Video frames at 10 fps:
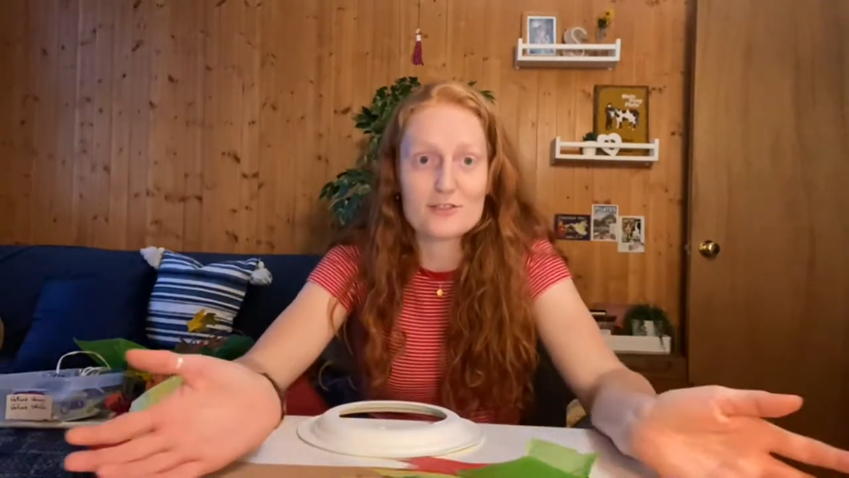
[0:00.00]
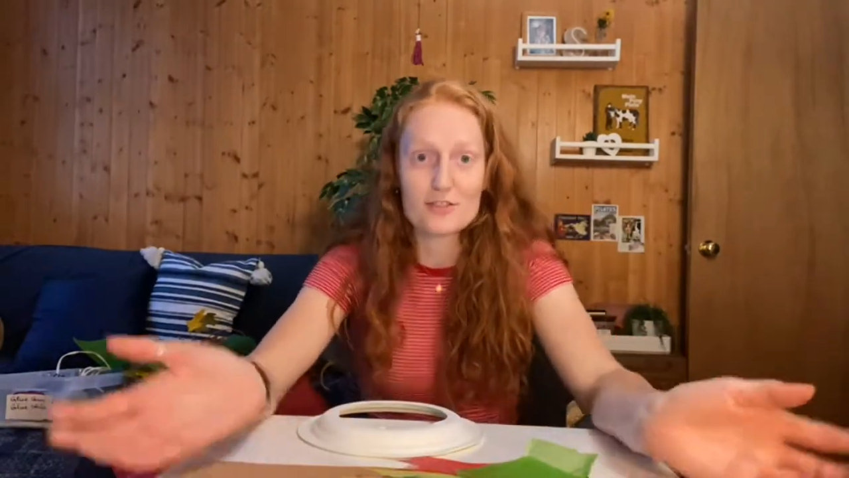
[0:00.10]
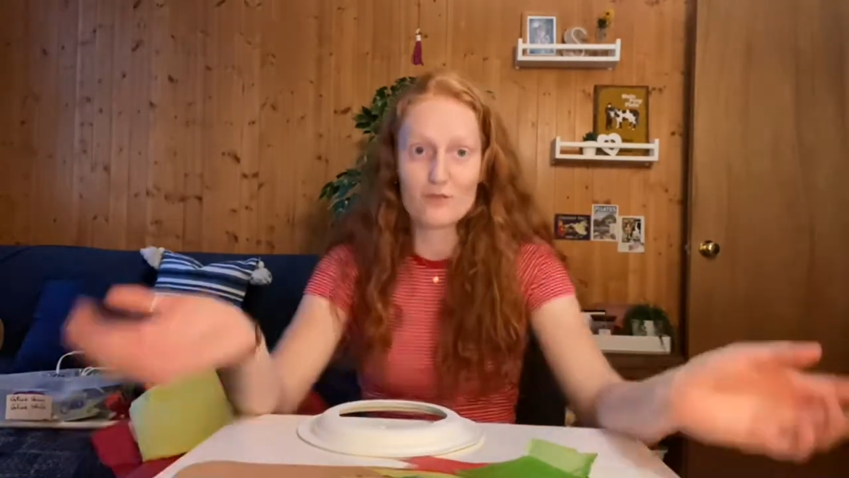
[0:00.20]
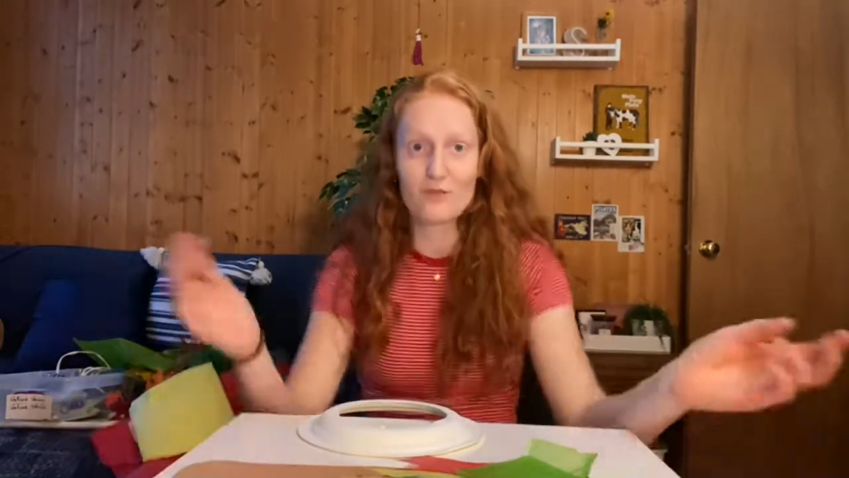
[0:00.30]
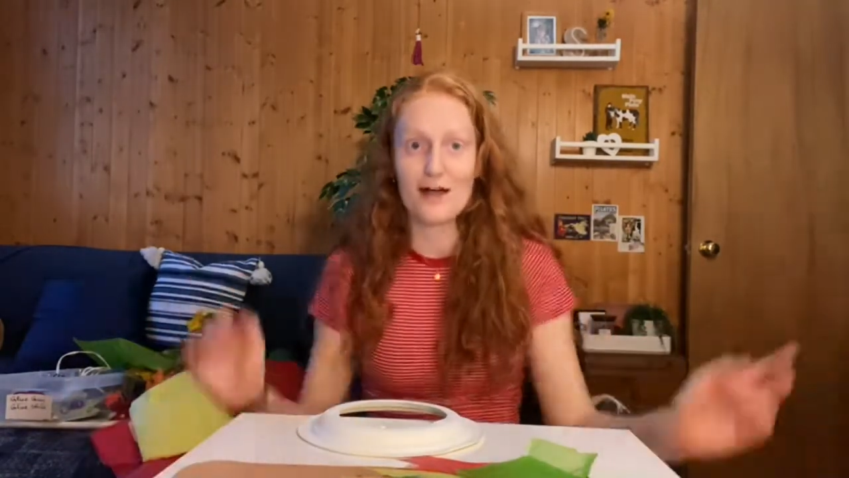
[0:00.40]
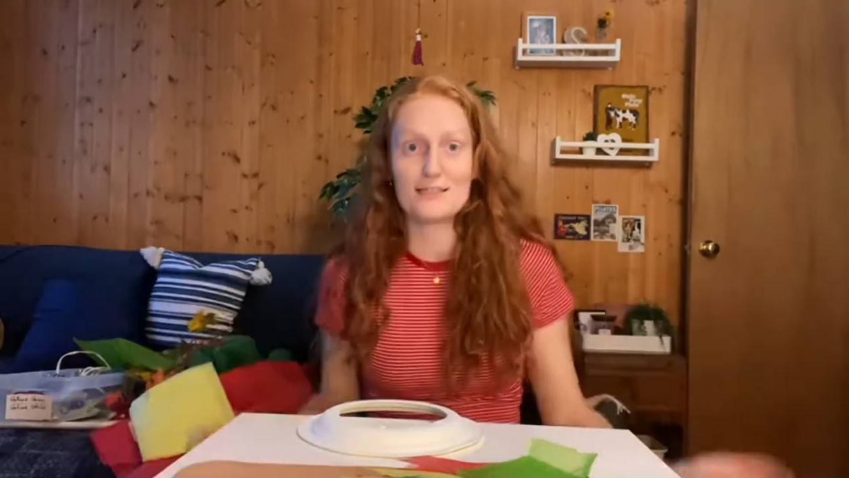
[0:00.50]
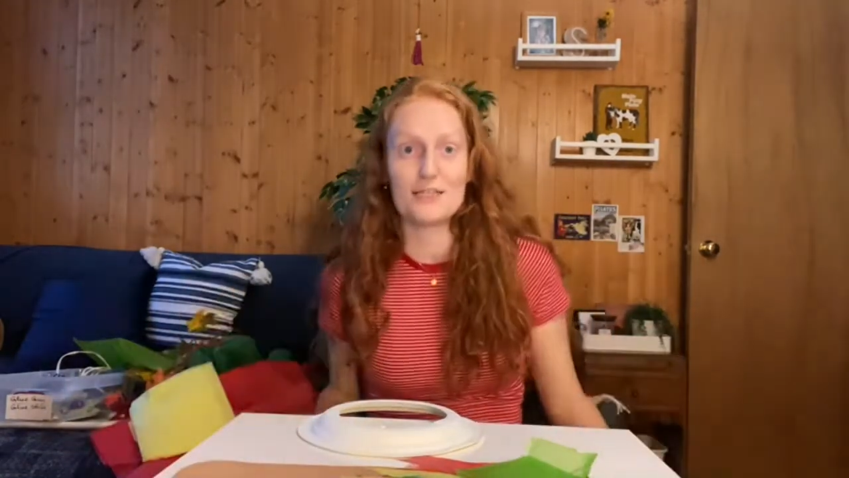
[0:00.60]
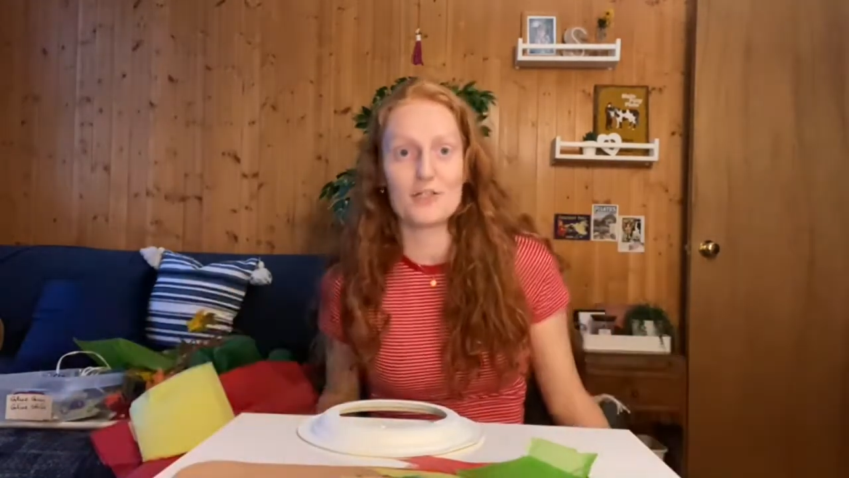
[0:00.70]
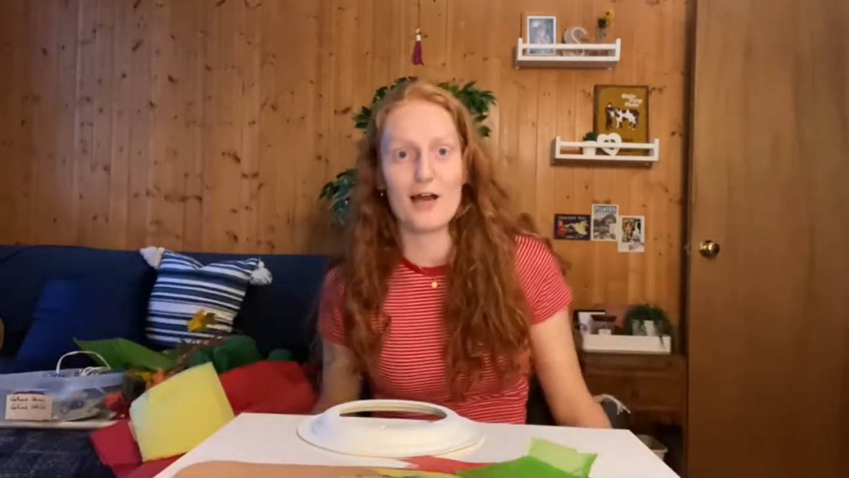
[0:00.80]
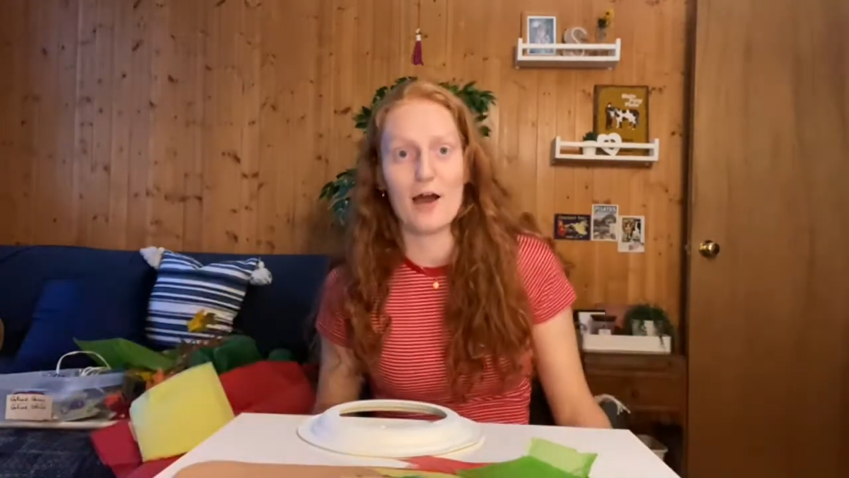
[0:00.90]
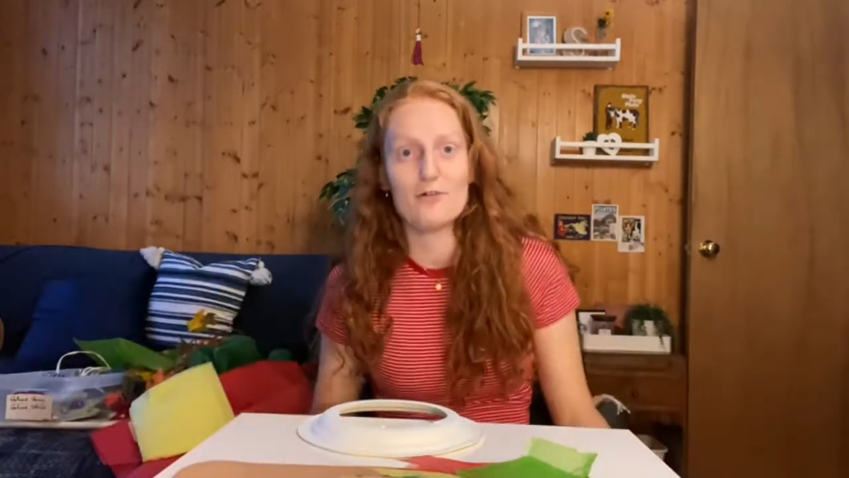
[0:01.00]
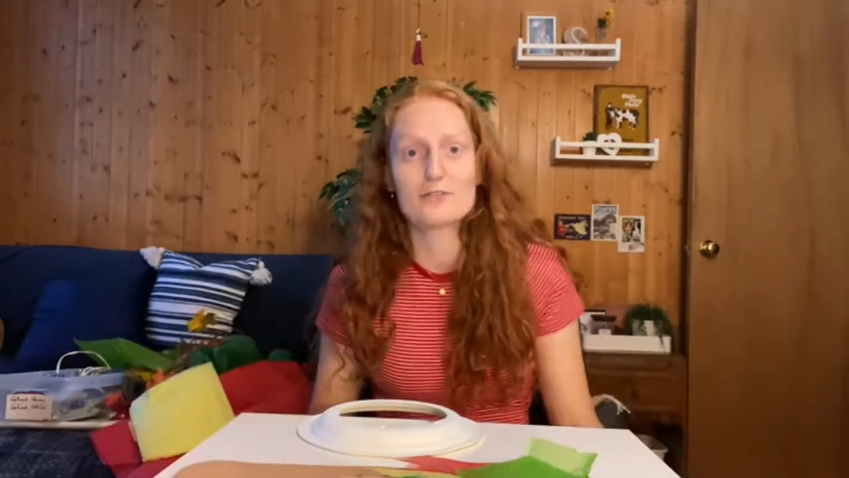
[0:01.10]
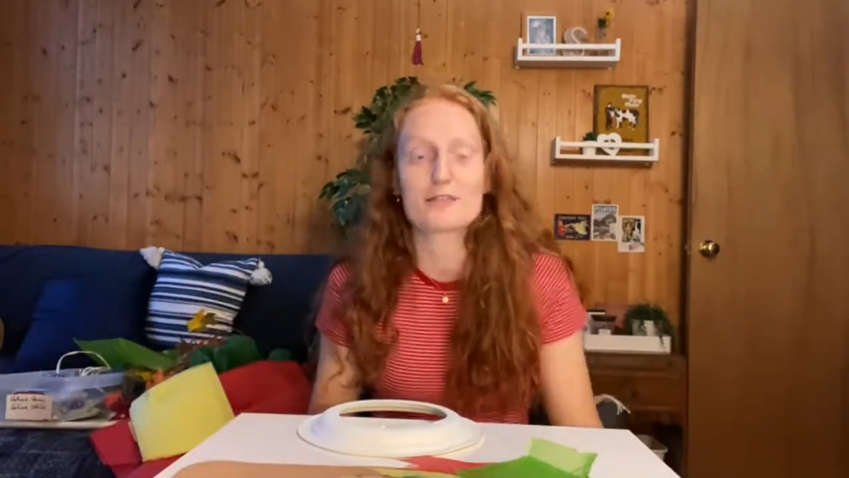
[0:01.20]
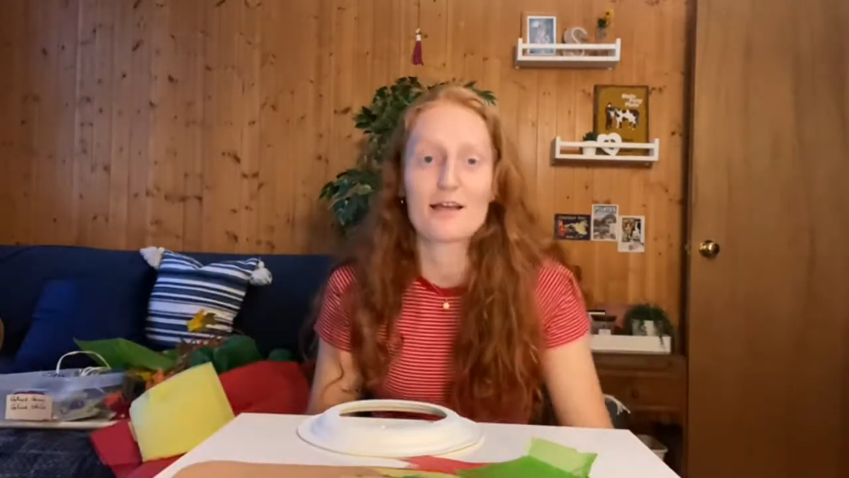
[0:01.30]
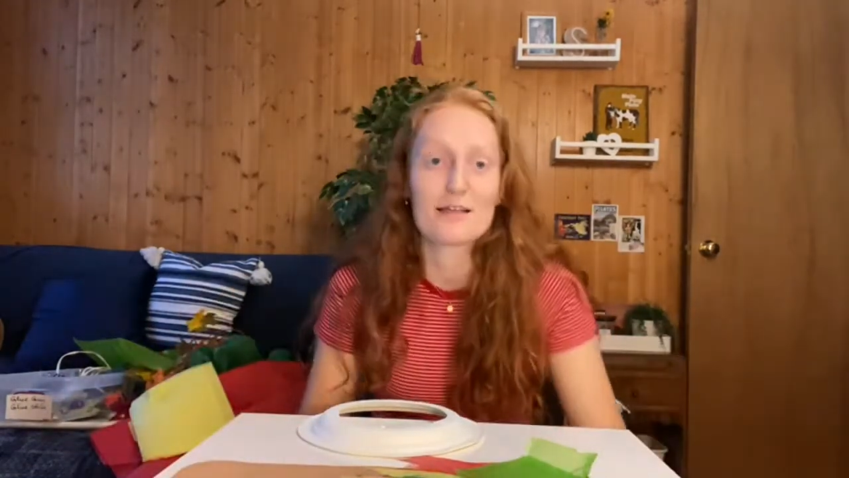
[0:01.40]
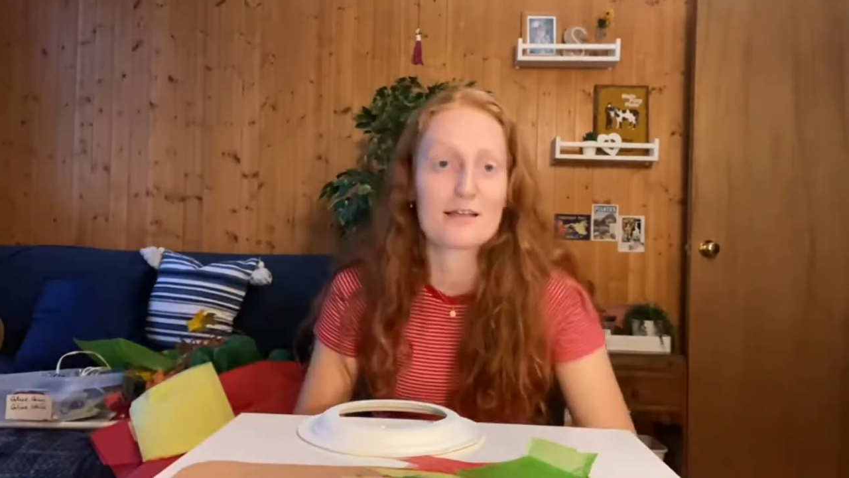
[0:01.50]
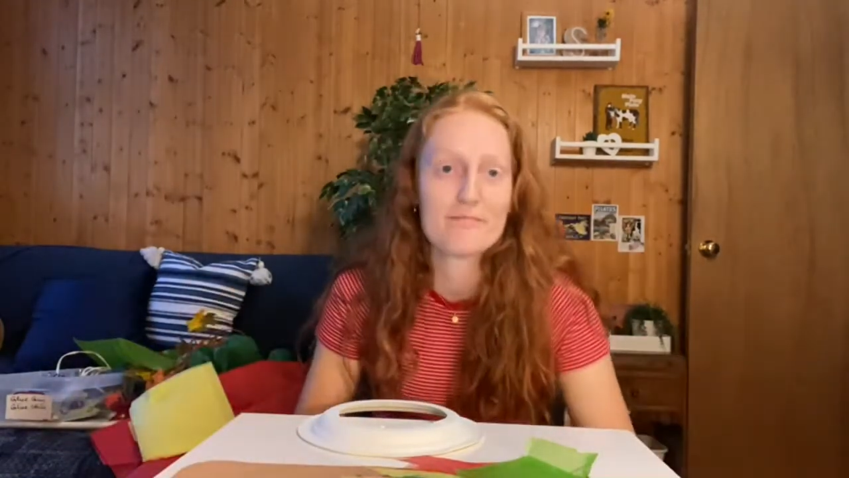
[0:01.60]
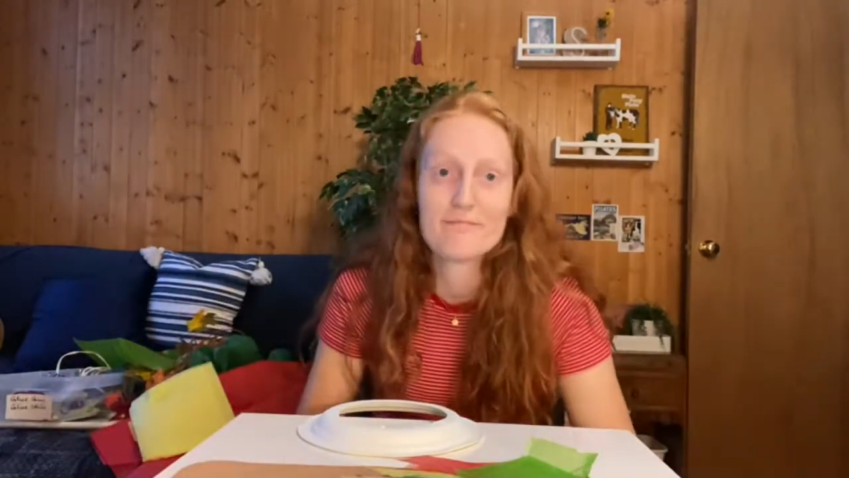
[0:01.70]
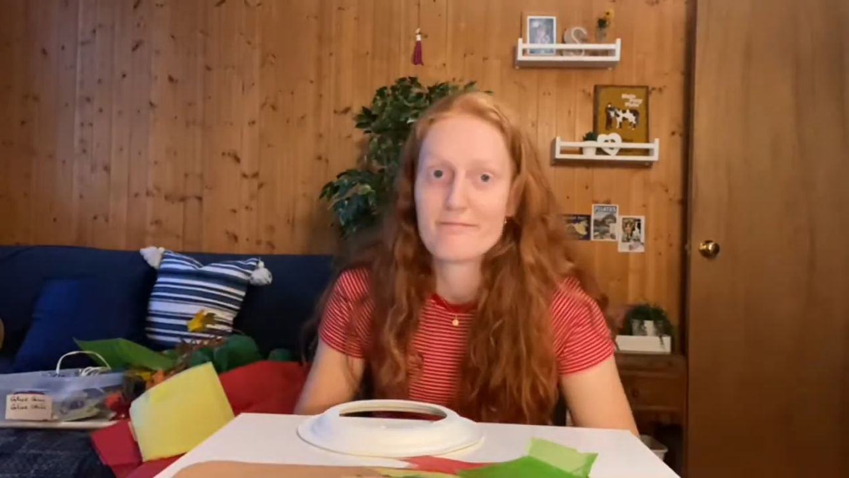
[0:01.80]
that you find in your house, like